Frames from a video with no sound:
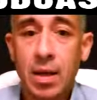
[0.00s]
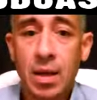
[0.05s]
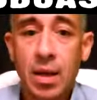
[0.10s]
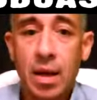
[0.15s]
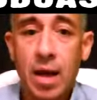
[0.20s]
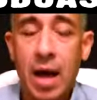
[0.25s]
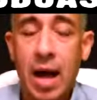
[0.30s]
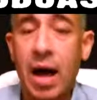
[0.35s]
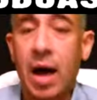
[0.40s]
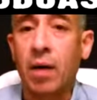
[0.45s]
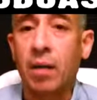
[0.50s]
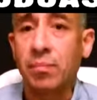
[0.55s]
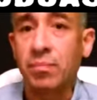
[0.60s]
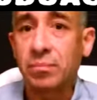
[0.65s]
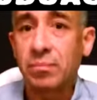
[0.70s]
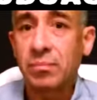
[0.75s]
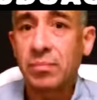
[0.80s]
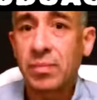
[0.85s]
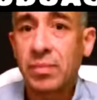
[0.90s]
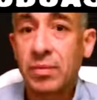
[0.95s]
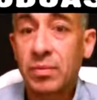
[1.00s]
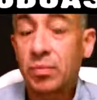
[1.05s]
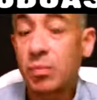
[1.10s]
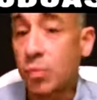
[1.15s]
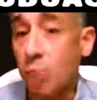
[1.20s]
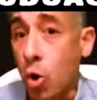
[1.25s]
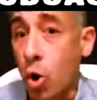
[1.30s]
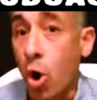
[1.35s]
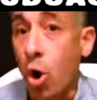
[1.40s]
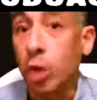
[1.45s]
I'll
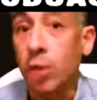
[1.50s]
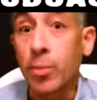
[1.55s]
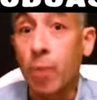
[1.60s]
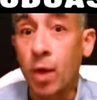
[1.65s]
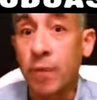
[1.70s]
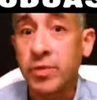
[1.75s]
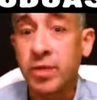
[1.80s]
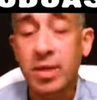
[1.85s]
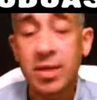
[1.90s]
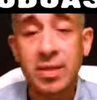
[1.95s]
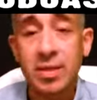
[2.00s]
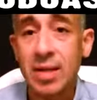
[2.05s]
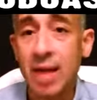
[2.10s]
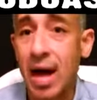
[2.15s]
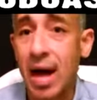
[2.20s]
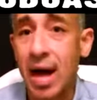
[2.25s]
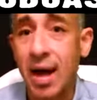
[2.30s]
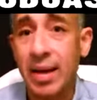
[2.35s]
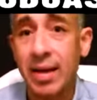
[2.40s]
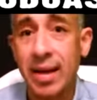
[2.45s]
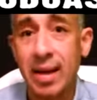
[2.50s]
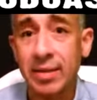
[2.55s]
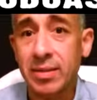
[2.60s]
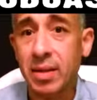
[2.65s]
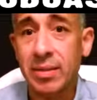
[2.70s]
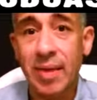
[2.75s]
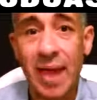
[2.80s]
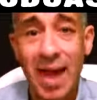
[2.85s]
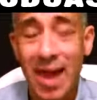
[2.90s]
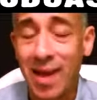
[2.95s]
call them off to the side and I'll
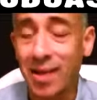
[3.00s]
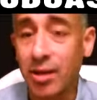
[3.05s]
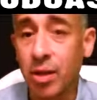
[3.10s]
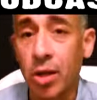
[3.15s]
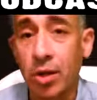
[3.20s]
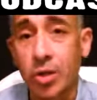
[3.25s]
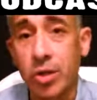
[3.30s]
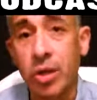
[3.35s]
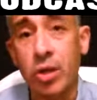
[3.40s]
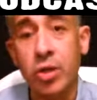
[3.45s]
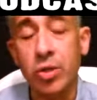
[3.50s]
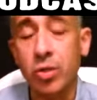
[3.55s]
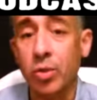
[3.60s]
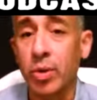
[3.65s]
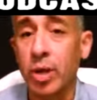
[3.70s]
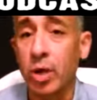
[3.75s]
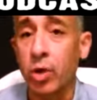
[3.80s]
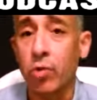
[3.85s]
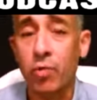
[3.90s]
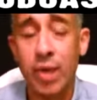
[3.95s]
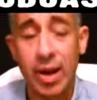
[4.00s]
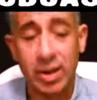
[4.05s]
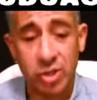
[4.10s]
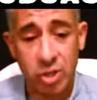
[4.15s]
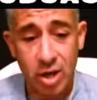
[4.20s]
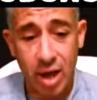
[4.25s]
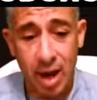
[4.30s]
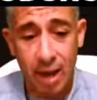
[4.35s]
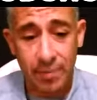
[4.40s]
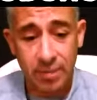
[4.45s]
tell them, hey, look, you know, you're doing a great
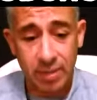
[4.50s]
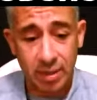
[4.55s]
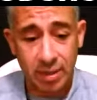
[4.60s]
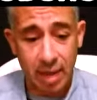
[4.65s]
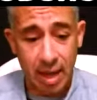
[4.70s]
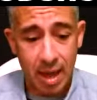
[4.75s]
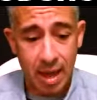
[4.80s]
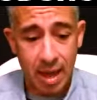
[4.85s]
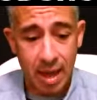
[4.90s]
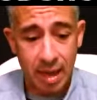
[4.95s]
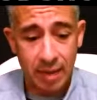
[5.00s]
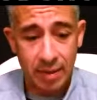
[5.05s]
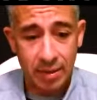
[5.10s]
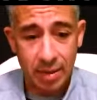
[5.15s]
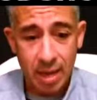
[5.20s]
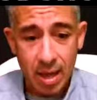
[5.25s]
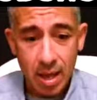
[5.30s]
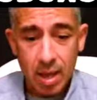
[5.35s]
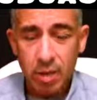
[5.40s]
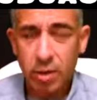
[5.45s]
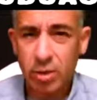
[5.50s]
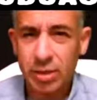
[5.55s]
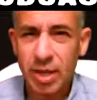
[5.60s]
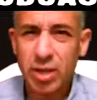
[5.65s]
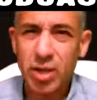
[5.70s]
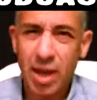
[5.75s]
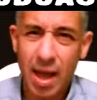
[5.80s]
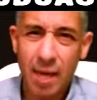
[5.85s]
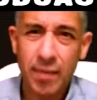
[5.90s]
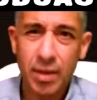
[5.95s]
job today and looks
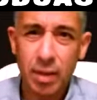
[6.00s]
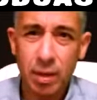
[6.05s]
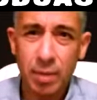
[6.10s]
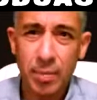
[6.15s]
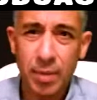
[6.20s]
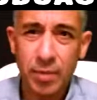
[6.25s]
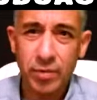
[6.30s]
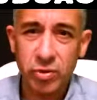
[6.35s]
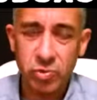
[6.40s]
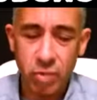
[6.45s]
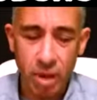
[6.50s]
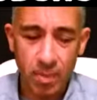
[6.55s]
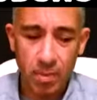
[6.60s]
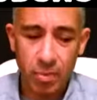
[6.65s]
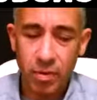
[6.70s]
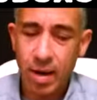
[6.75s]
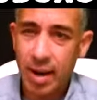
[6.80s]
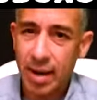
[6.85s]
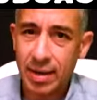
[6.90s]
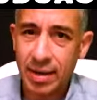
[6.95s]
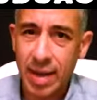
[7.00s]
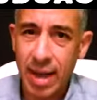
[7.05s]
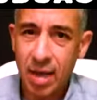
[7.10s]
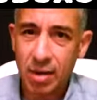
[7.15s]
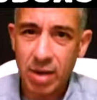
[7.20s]
like you're having a little bit of trouble right now.